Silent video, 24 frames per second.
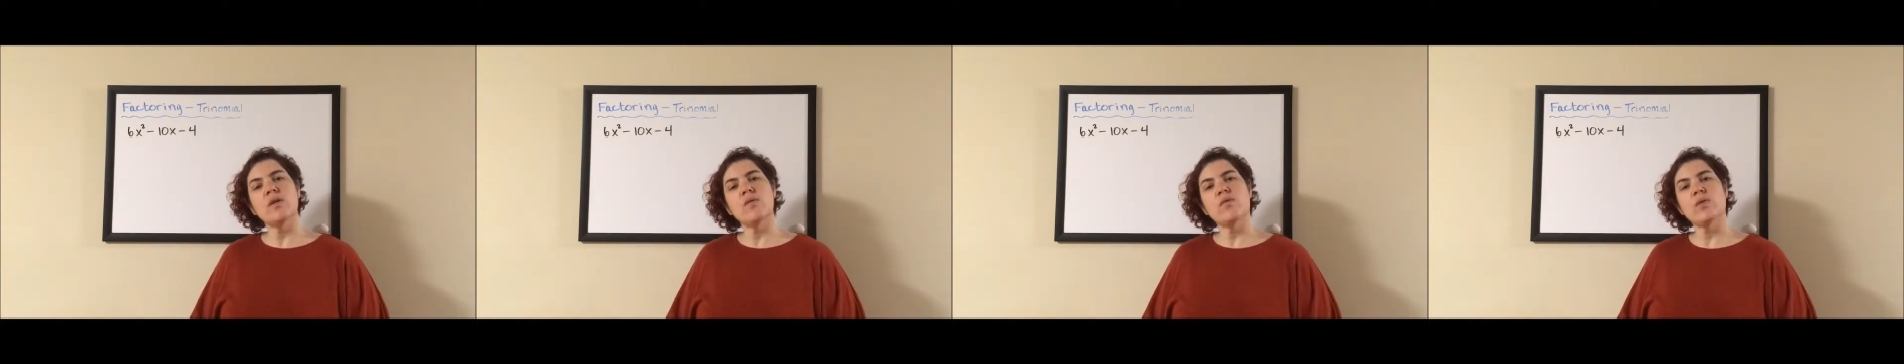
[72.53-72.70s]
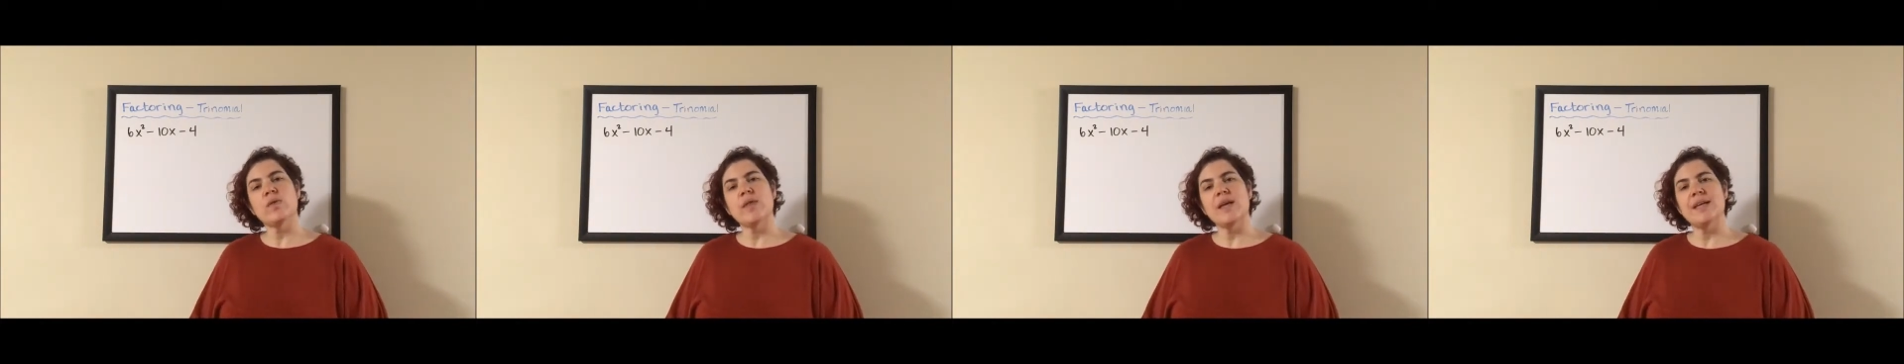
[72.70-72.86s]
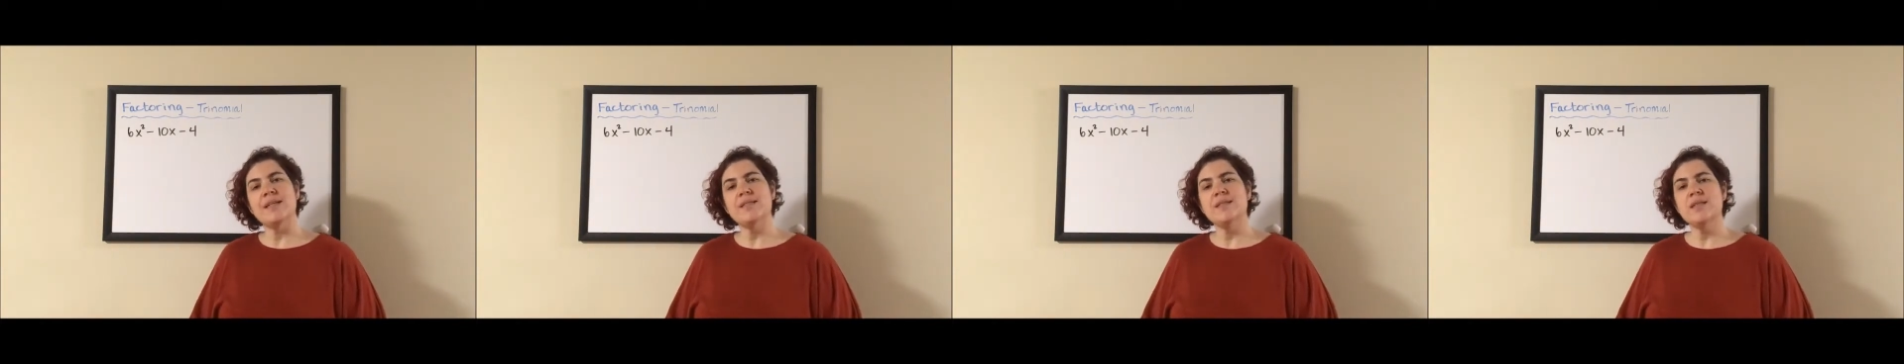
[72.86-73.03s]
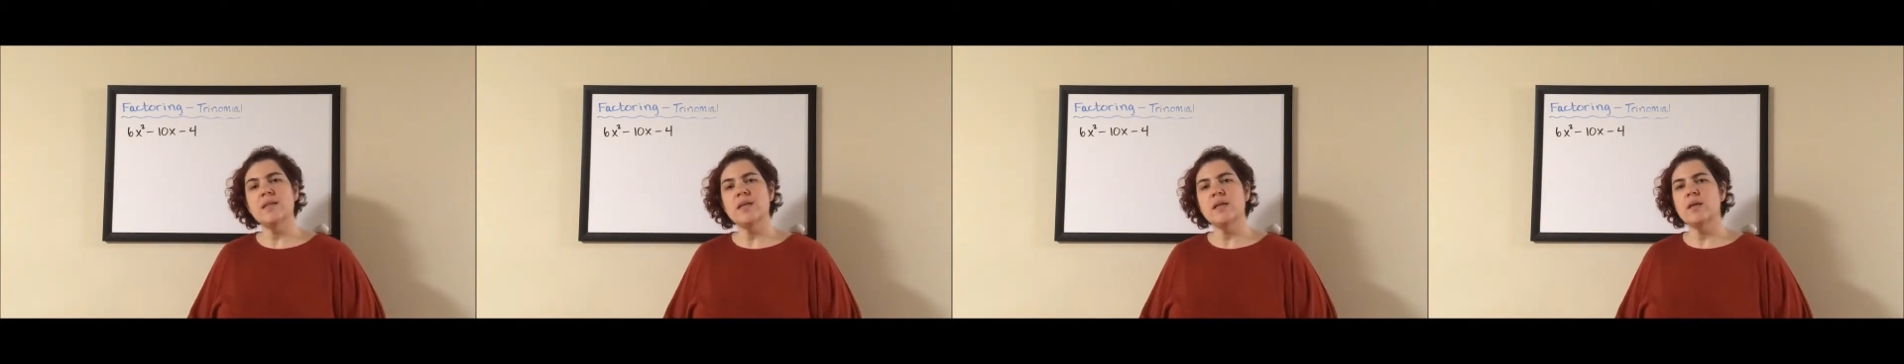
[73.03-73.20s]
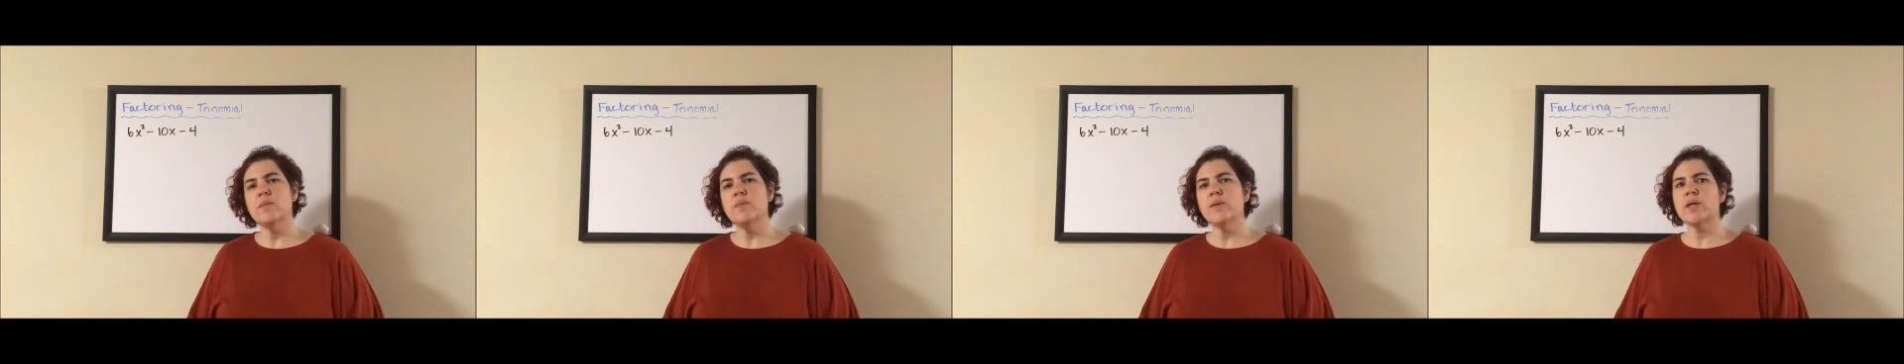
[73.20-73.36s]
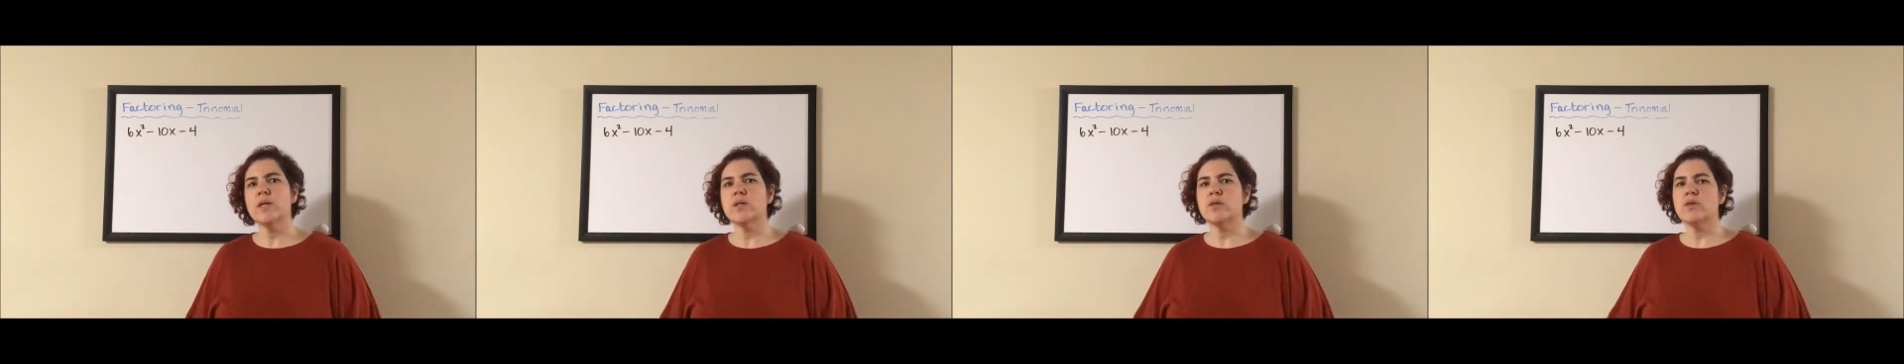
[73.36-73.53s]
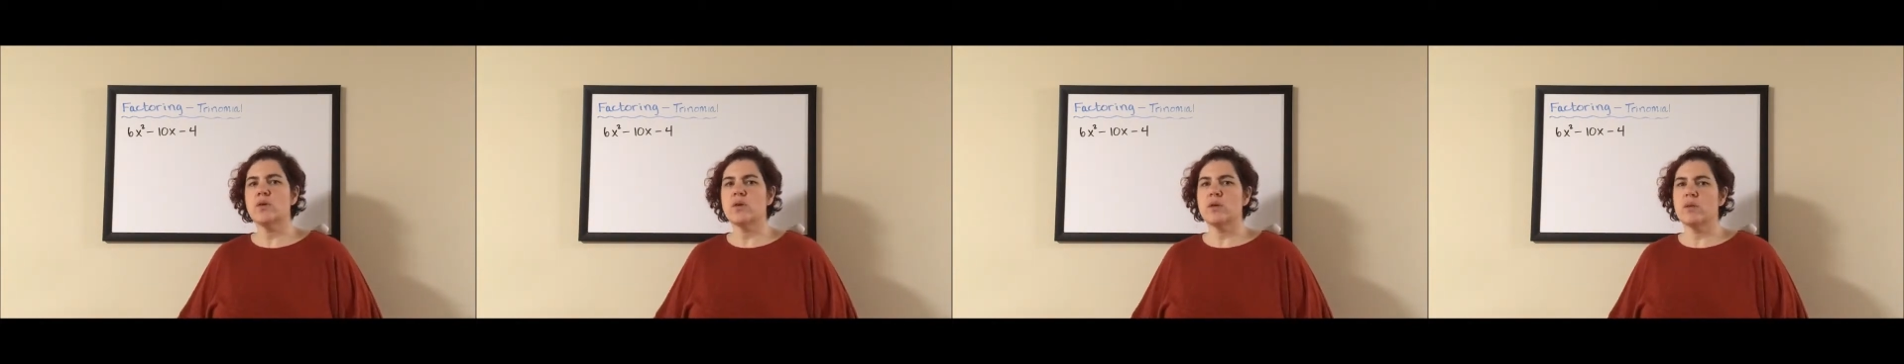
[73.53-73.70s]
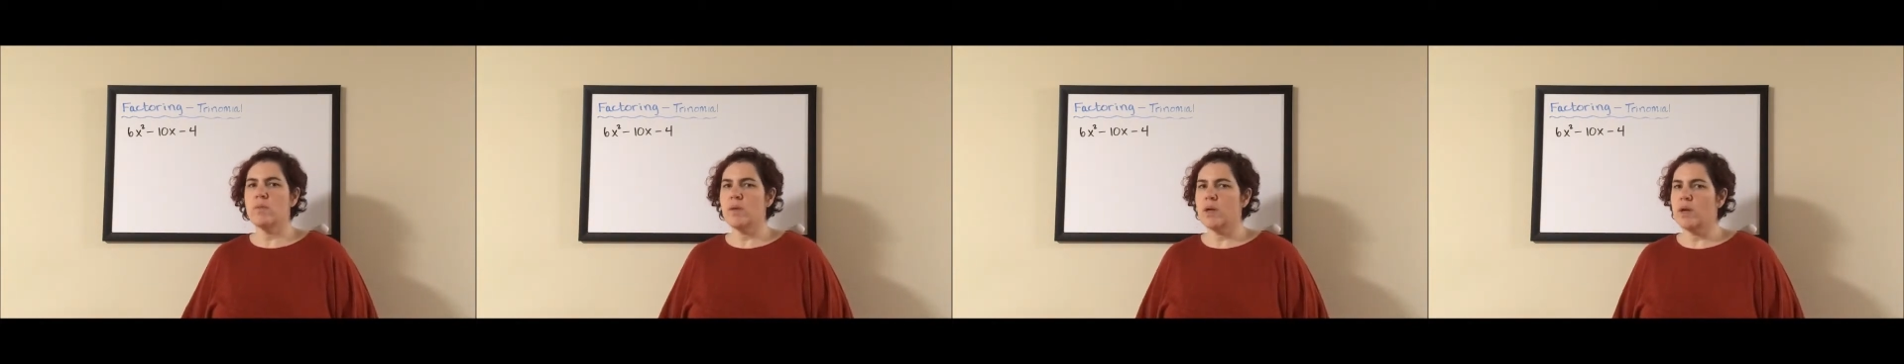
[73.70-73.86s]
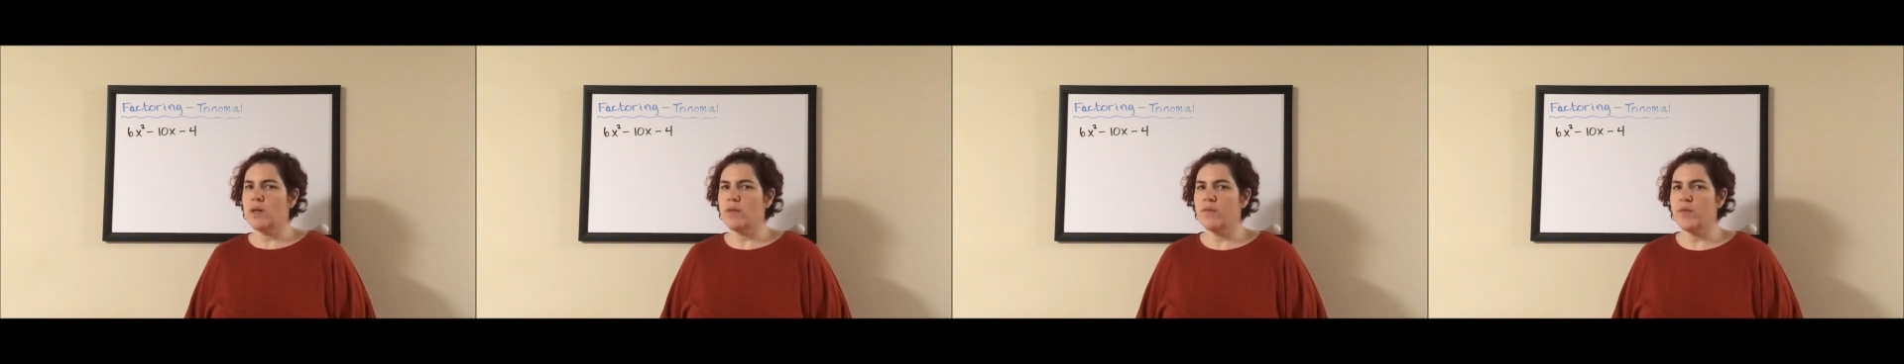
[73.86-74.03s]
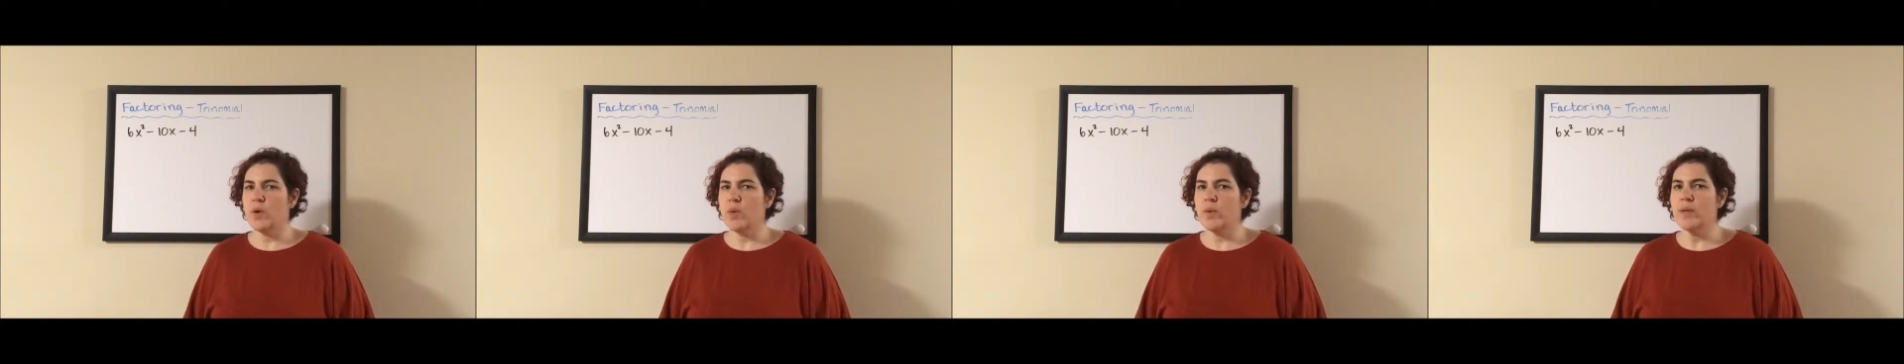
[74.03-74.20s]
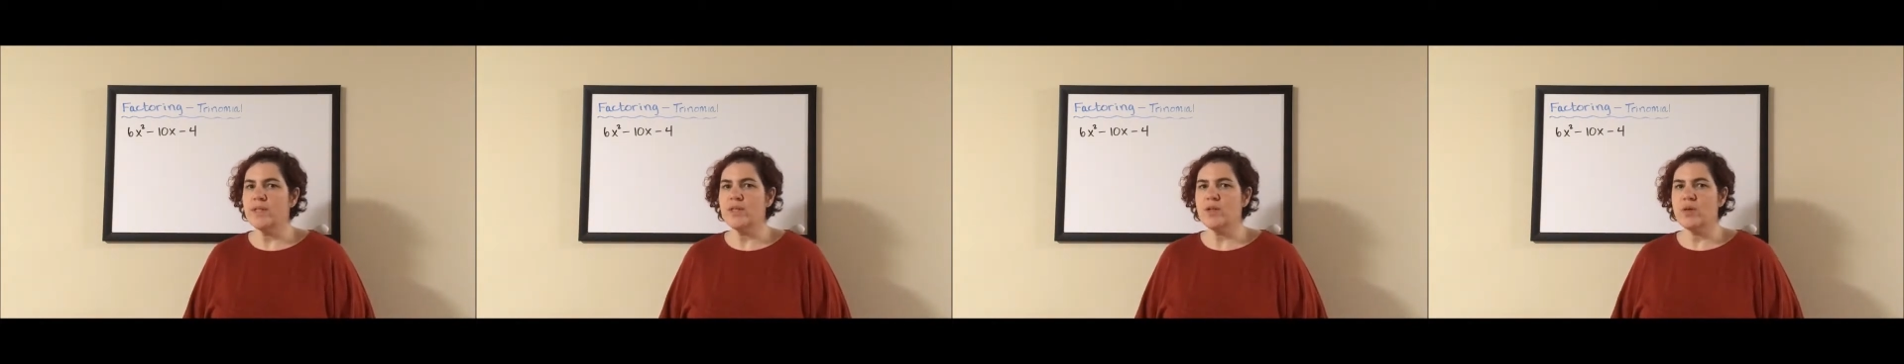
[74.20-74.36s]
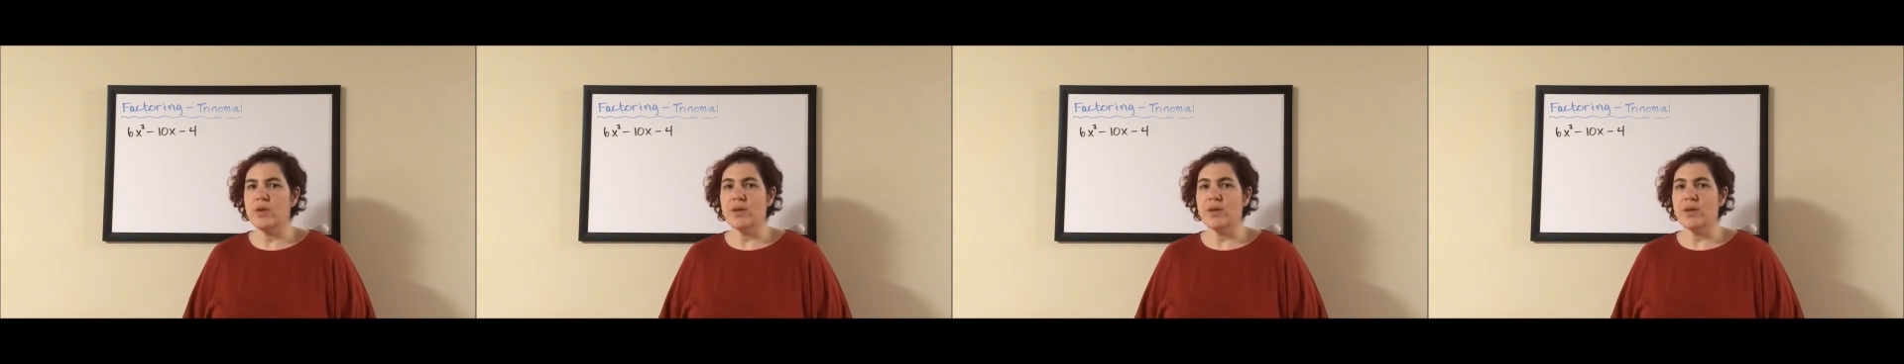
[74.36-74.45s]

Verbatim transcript: off with AC because you're in the middle of a quiz